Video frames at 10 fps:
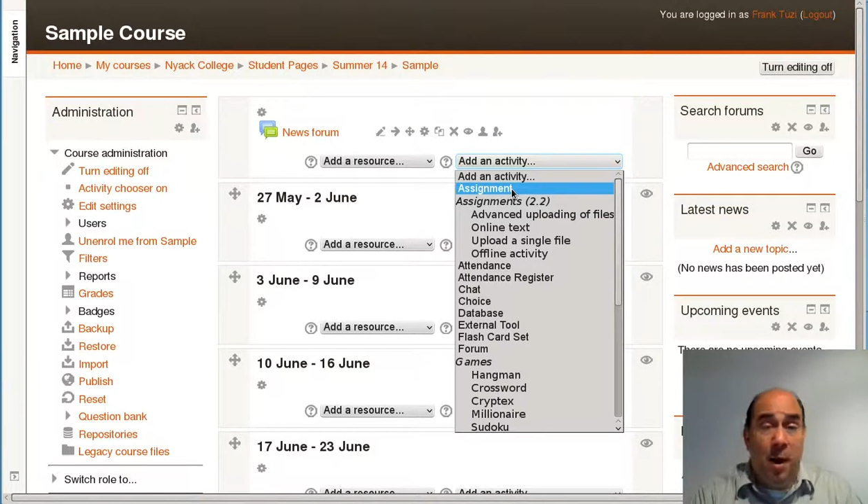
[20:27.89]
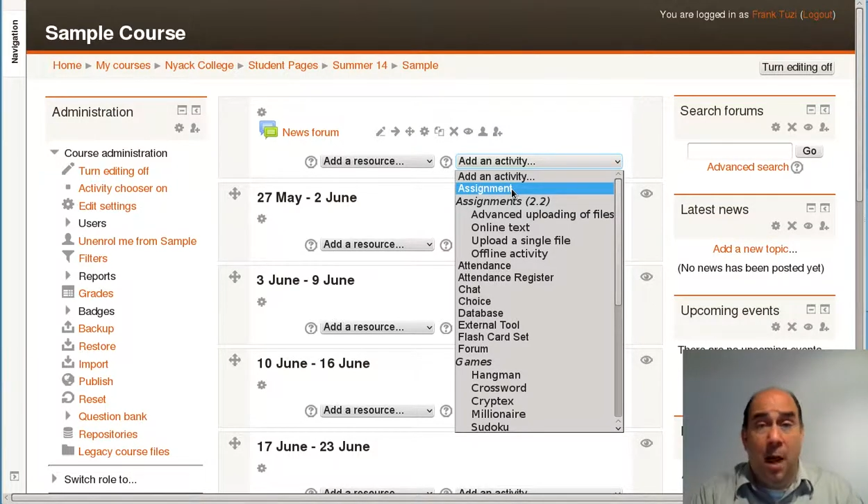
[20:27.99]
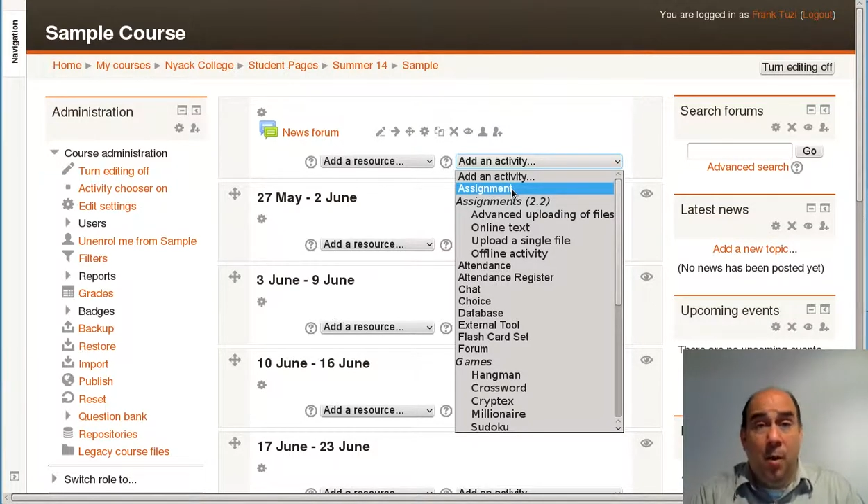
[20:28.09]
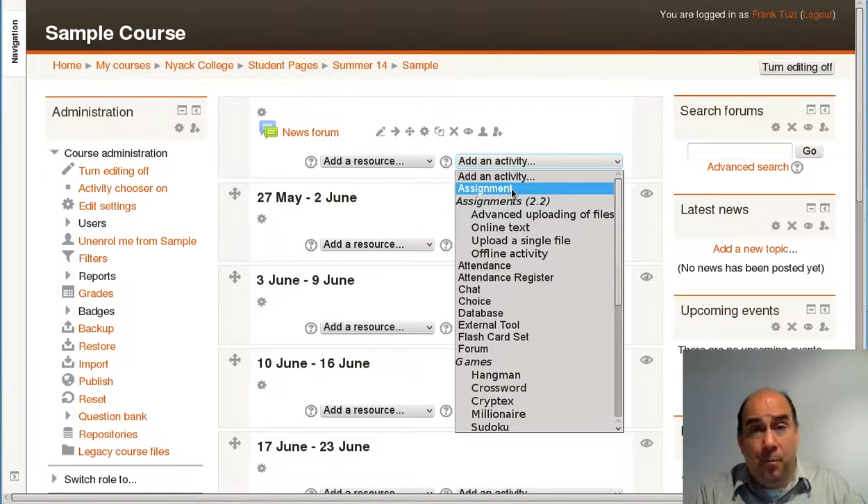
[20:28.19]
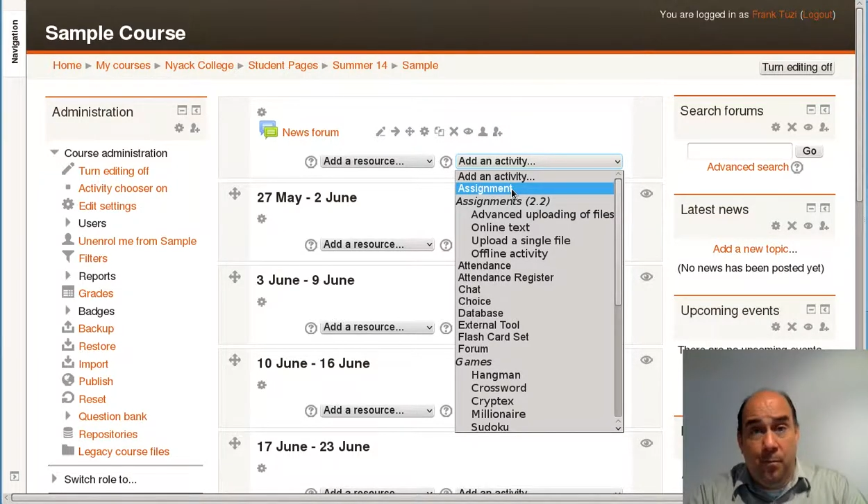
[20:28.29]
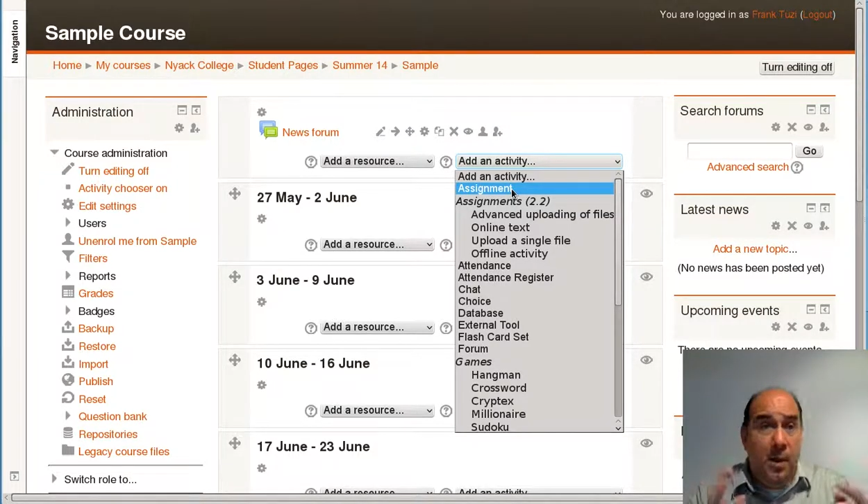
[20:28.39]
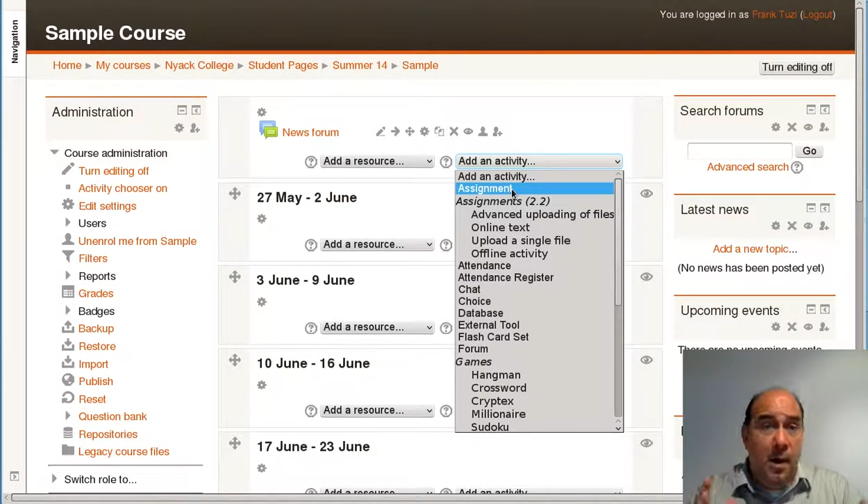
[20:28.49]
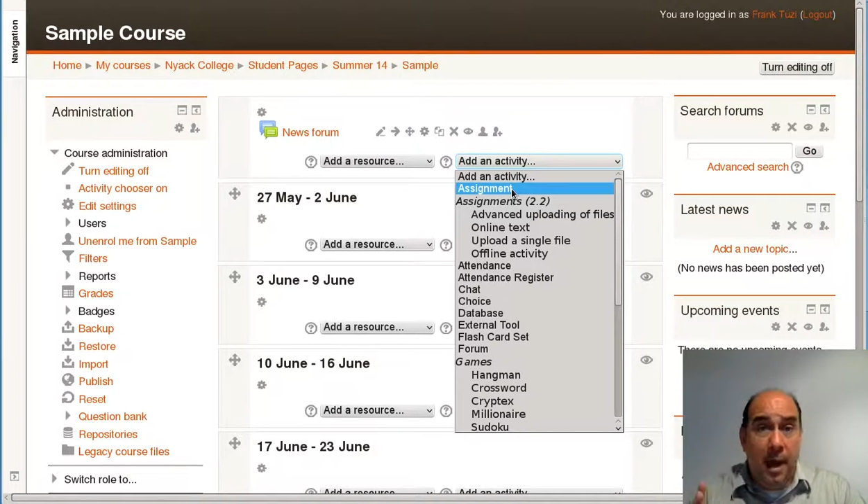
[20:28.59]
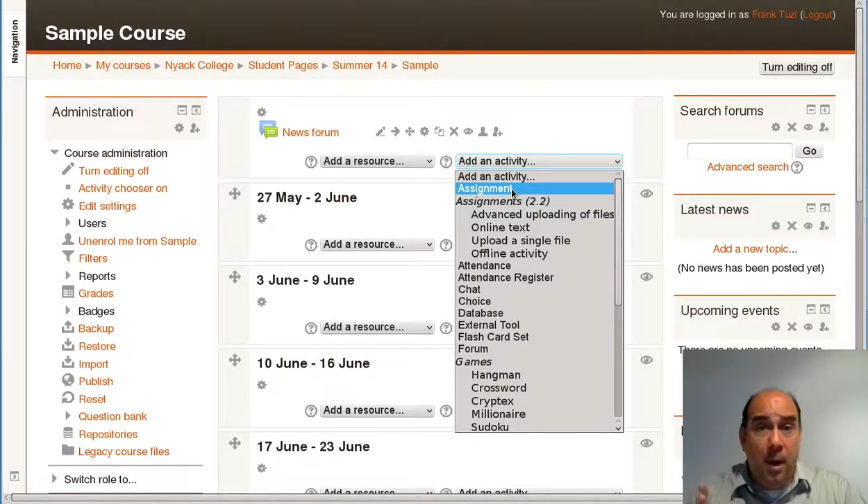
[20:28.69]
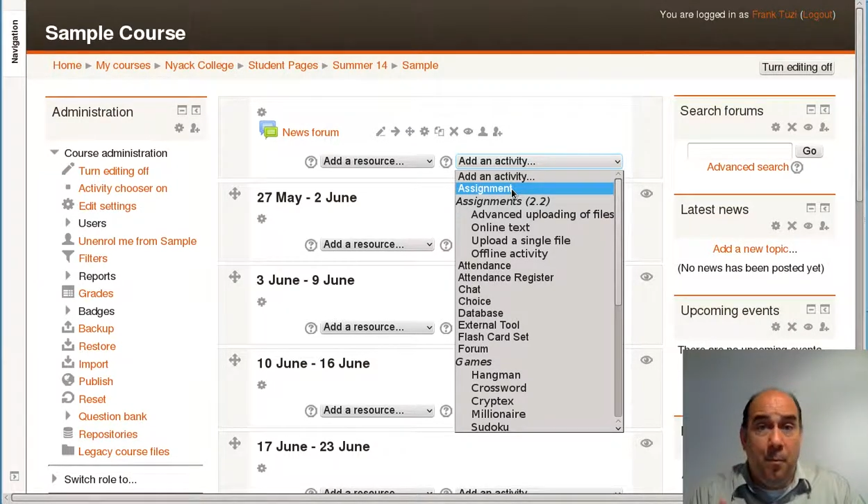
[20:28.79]
help
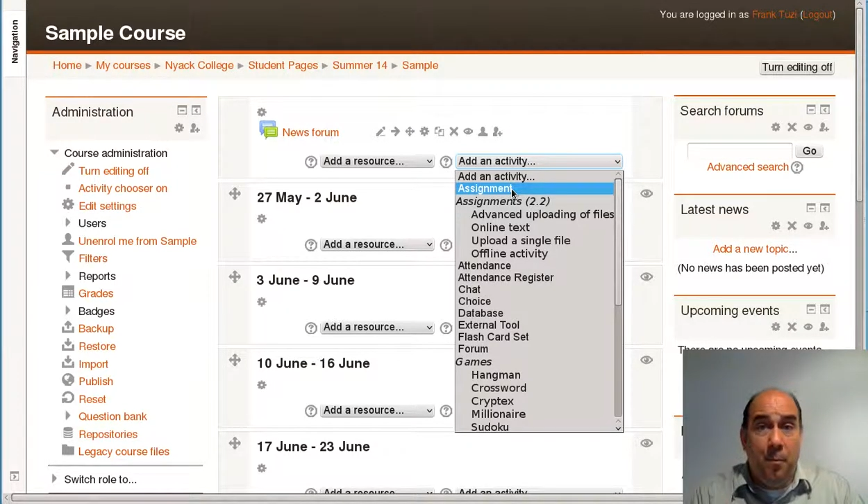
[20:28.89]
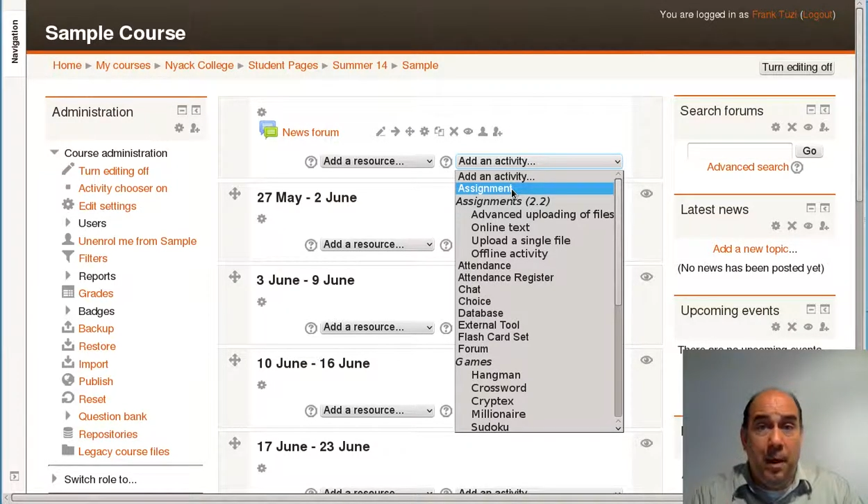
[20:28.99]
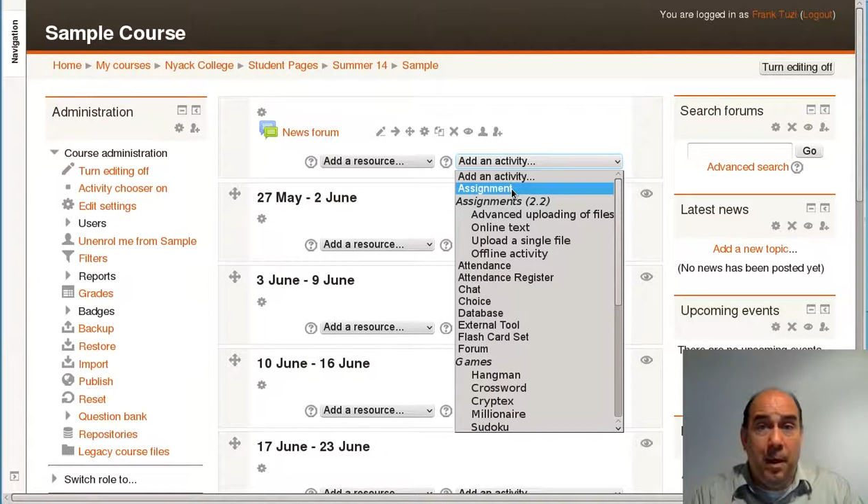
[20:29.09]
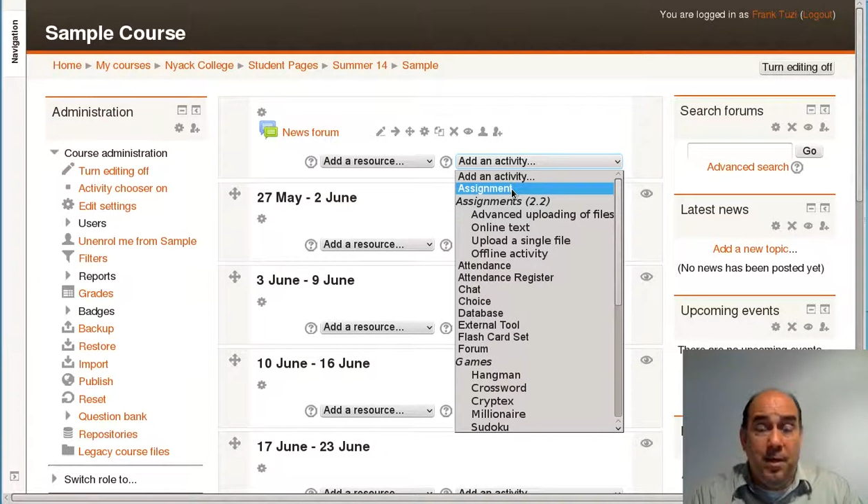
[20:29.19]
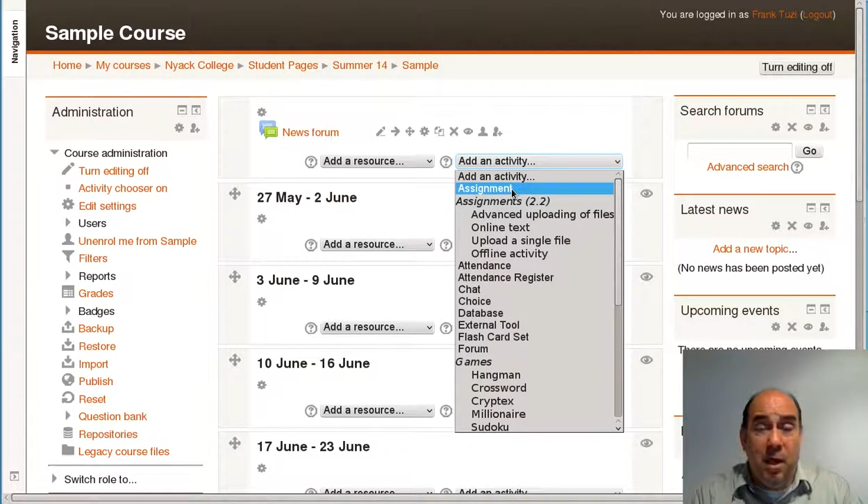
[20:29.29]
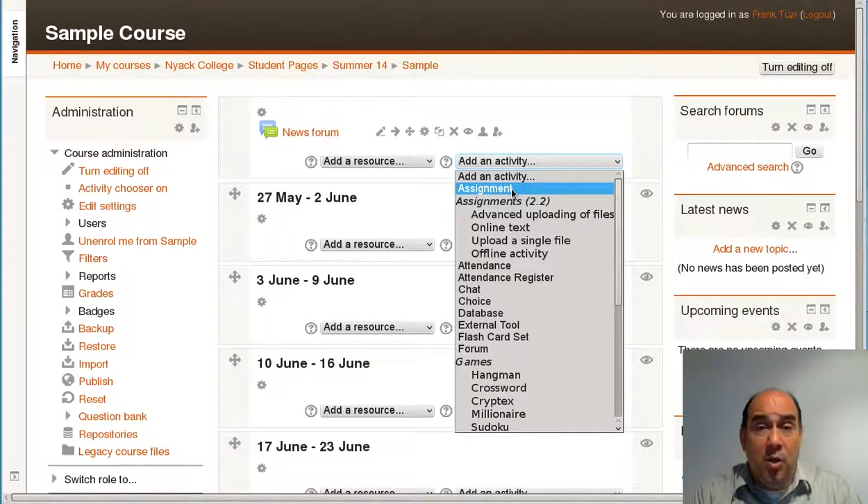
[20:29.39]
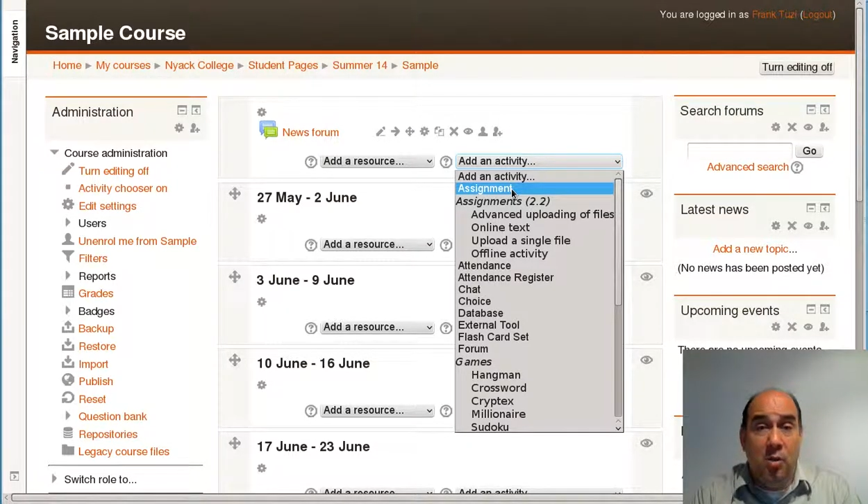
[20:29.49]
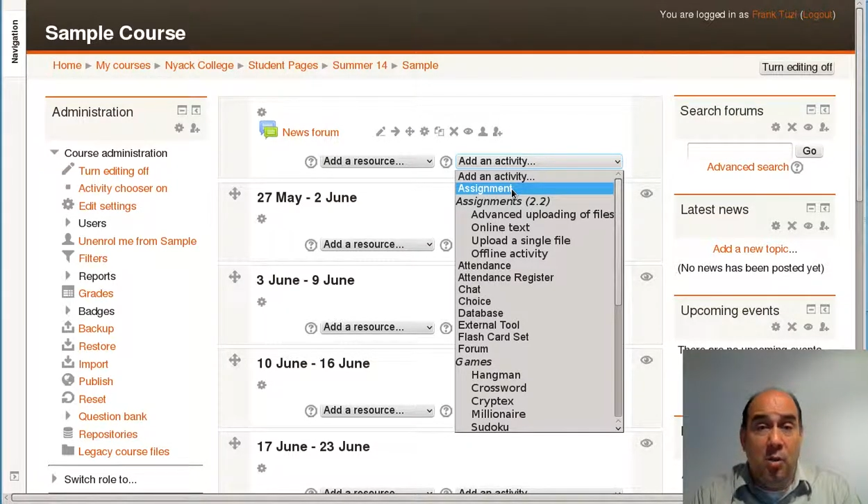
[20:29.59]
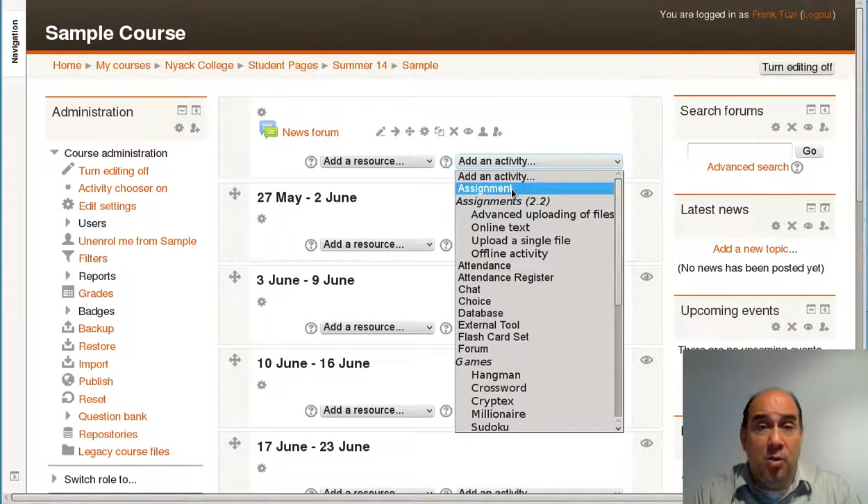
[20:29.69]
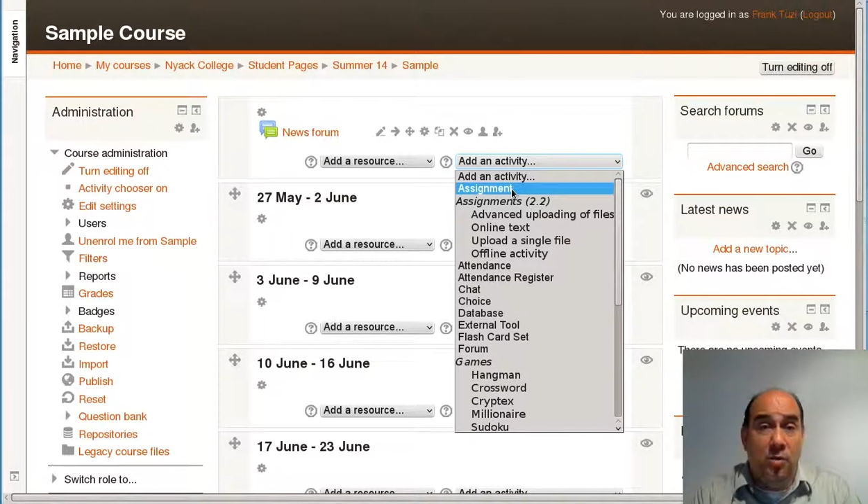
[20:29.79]
the
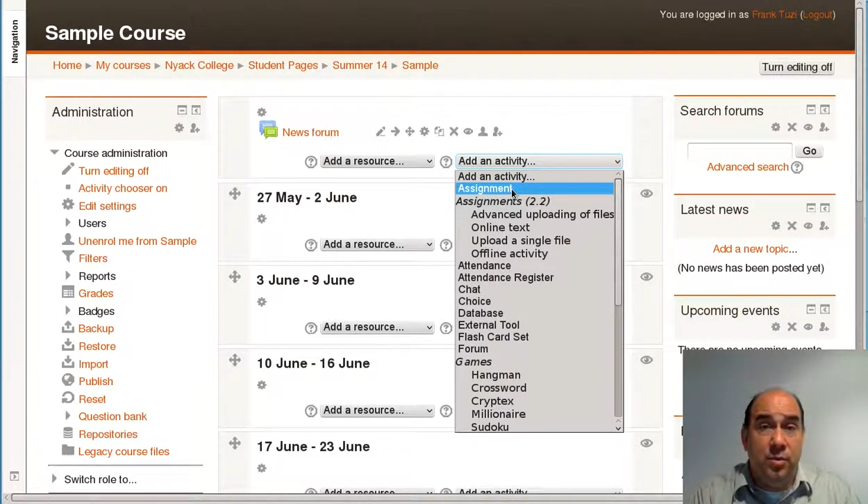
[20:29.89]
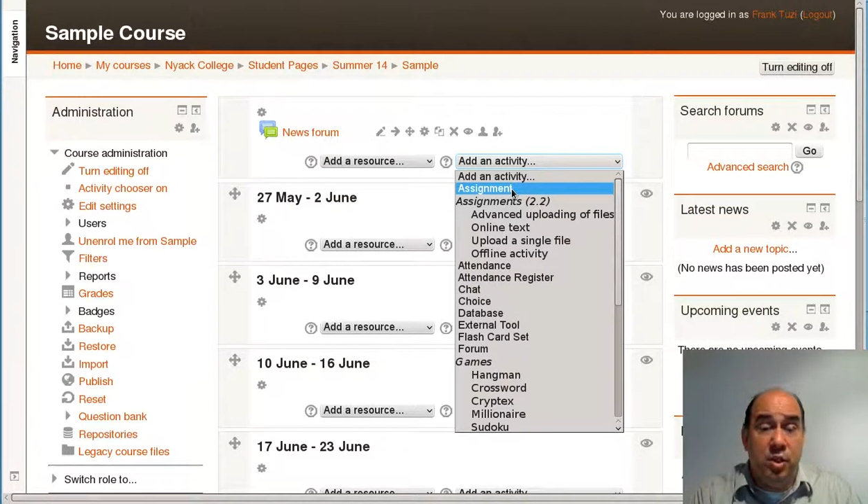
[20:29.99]
local